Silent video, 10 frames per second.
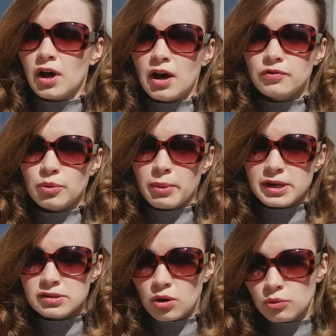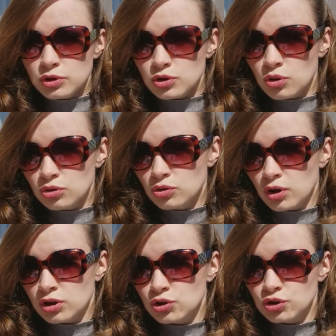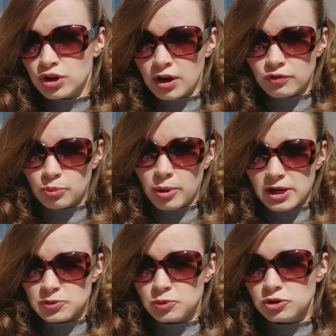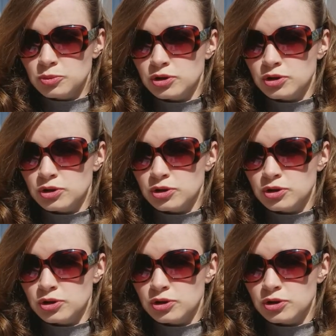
have your mask always on you, and you should have your passport,